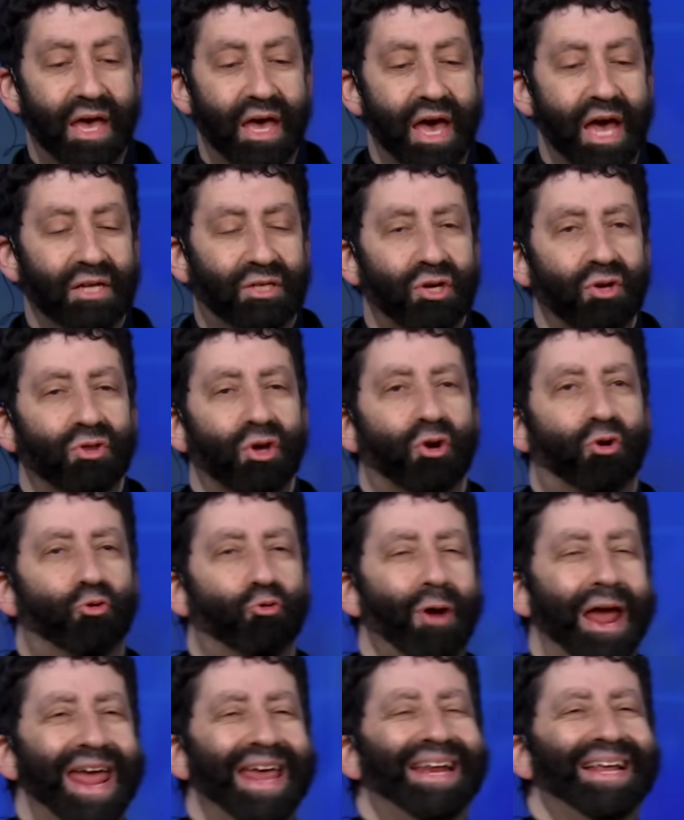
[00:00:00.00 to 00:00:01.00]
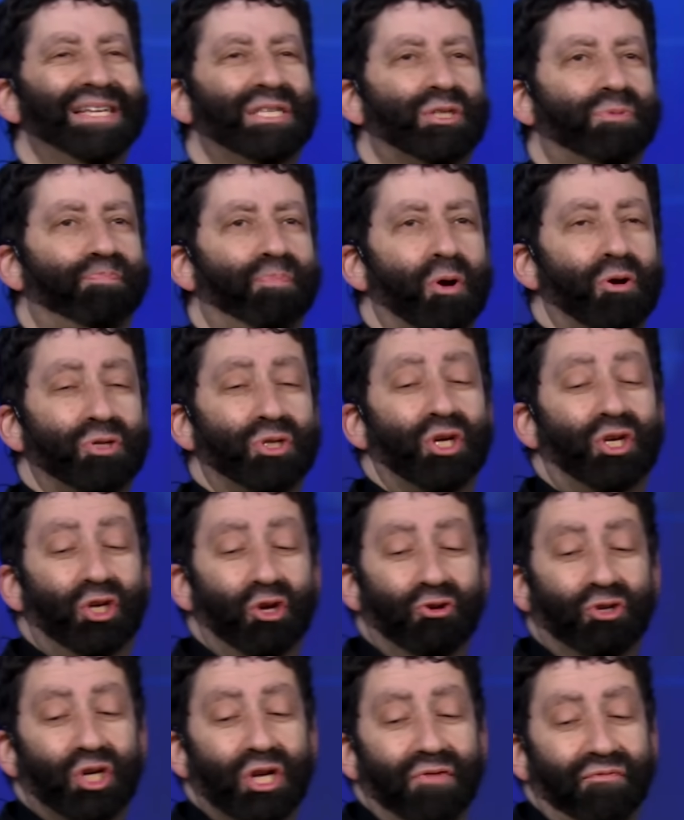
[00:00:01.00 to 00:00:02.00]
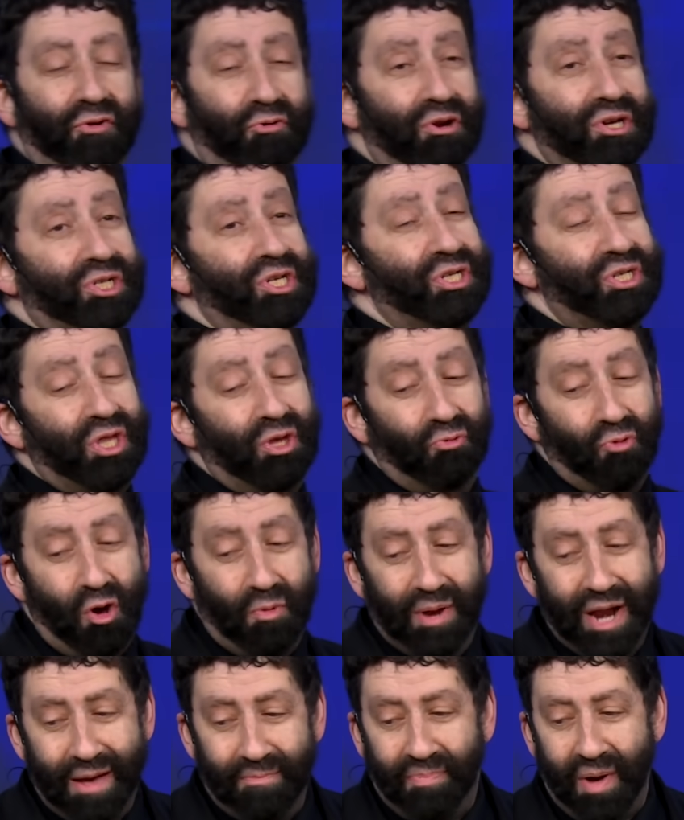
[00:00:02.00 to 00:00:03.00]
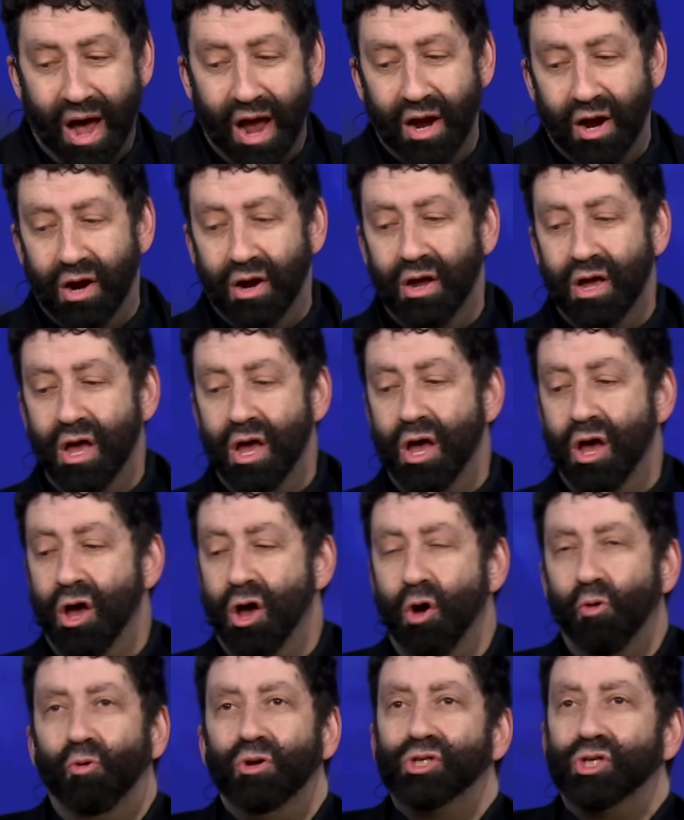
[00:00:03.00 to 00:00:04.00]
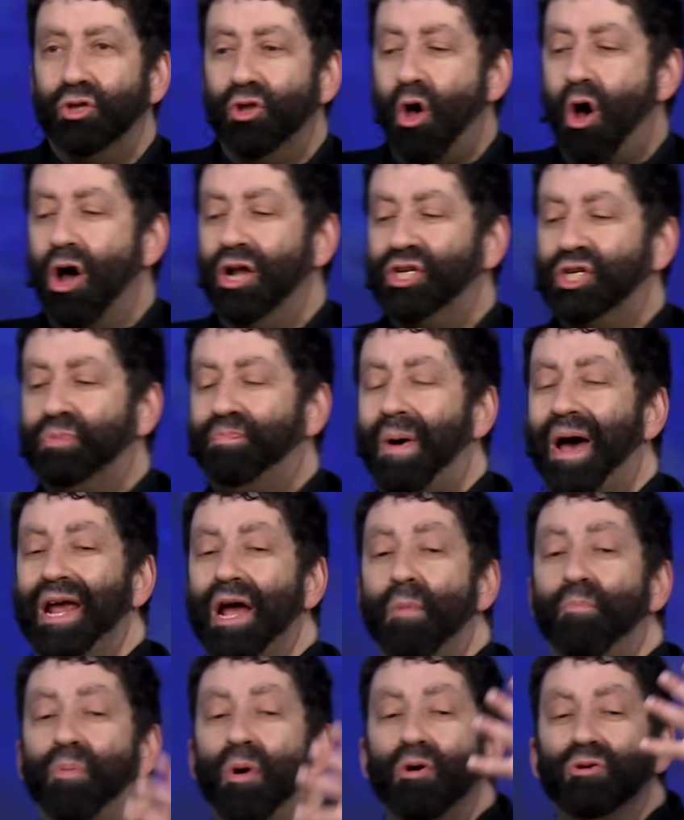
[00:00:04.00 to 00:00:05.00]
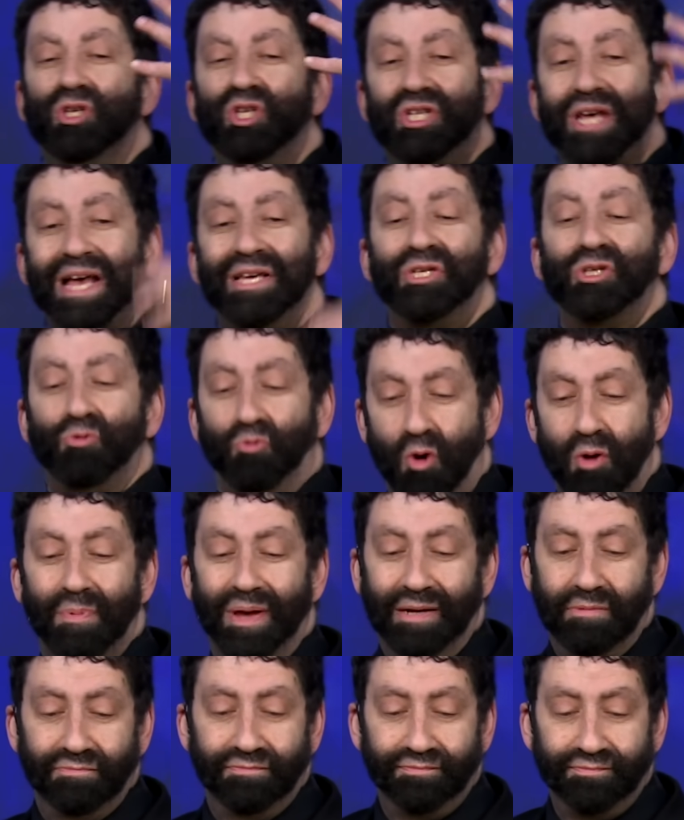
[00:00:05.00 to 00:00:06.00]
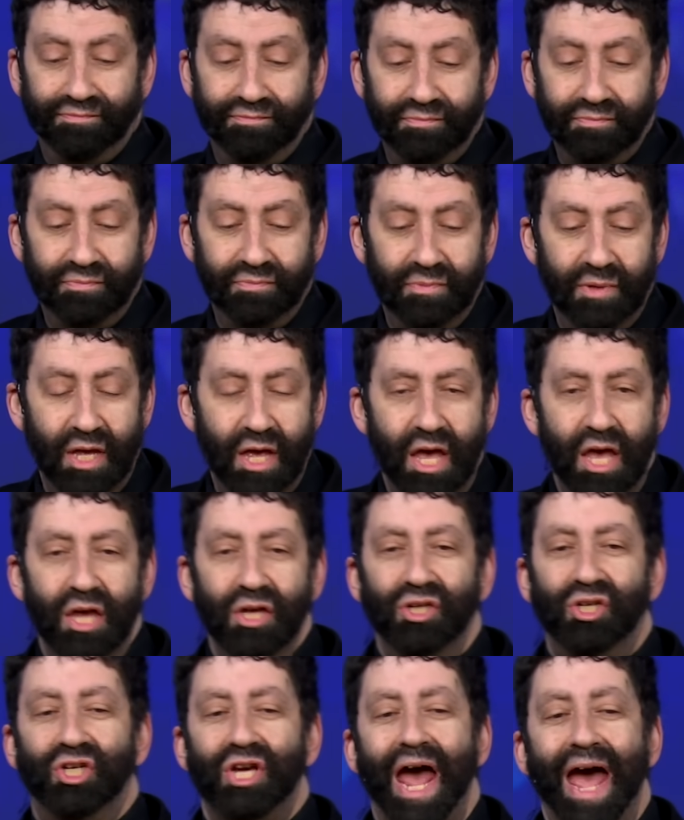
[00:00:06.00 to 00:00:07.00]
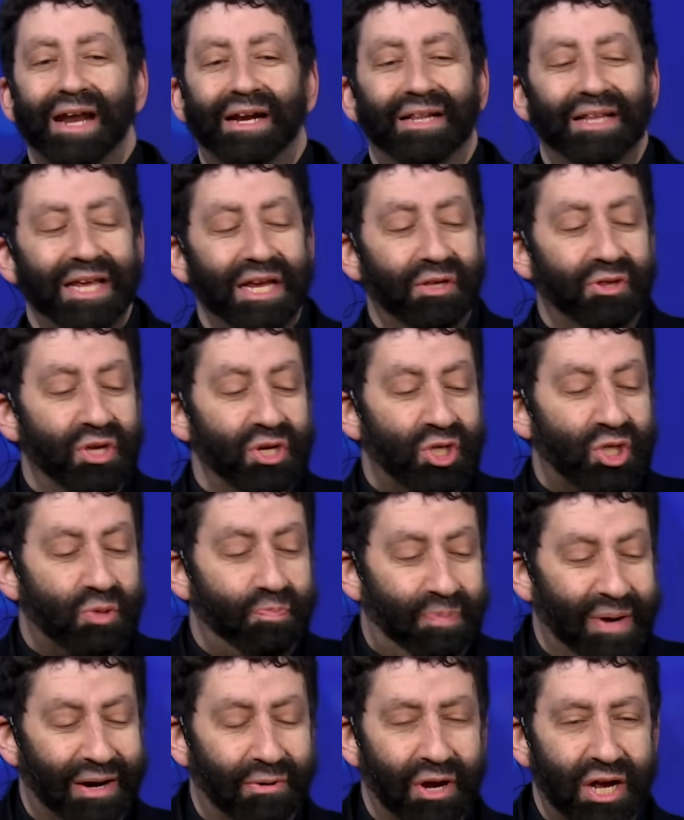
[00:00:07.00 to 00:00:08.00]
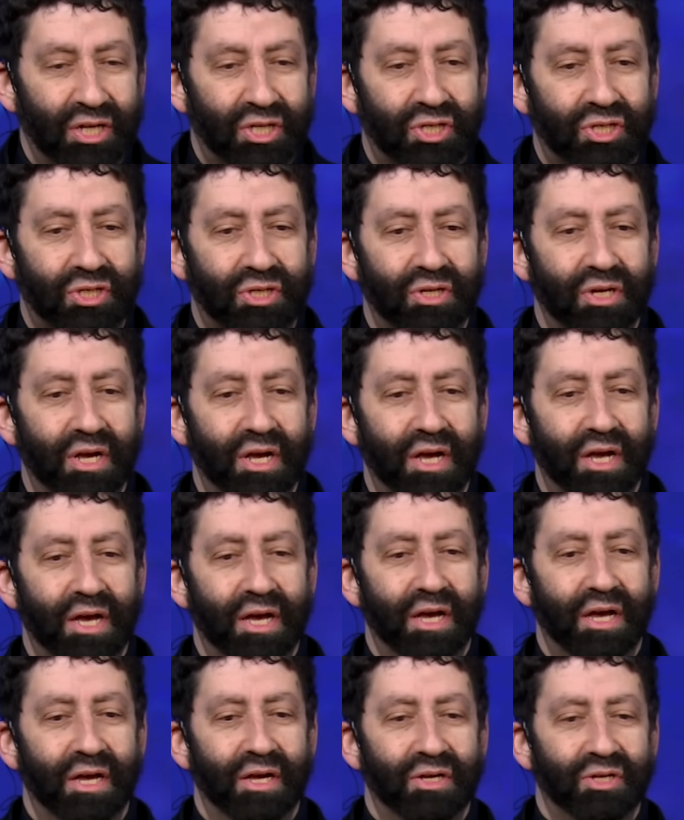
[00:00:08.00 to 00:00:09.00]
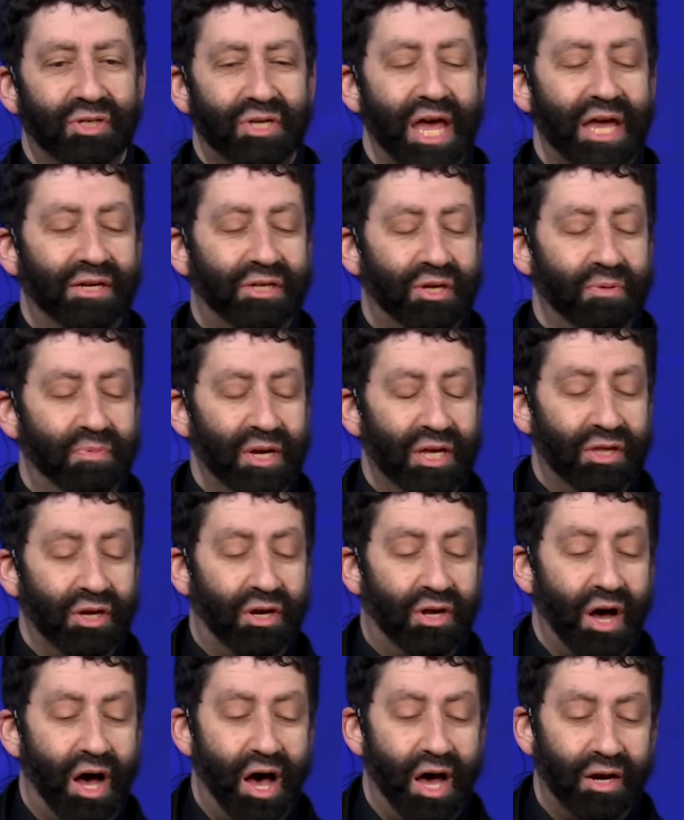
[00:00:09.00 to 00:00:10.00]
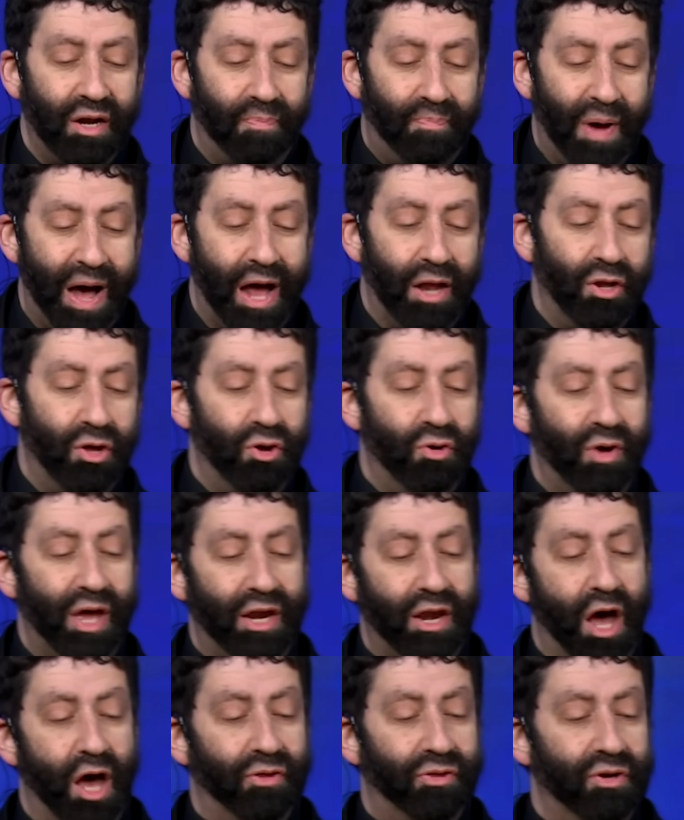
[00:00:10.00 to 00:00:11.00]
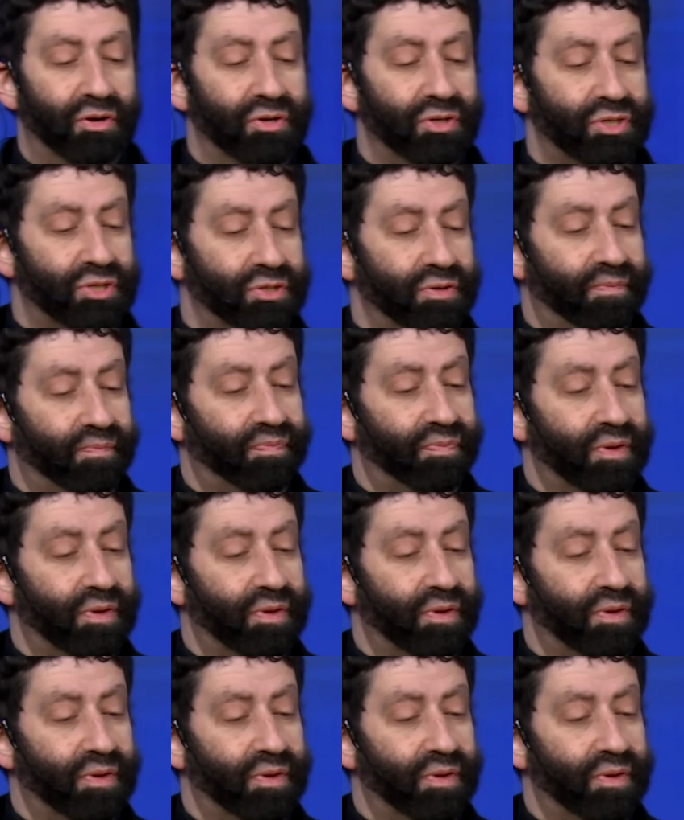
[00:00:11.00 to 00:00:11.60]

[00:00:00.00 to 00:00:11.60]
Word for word: And so the greatest persecution of Christians in the Roman Empire was launched by a possessed woman, channeling the spirits said to be the god Apollo and others.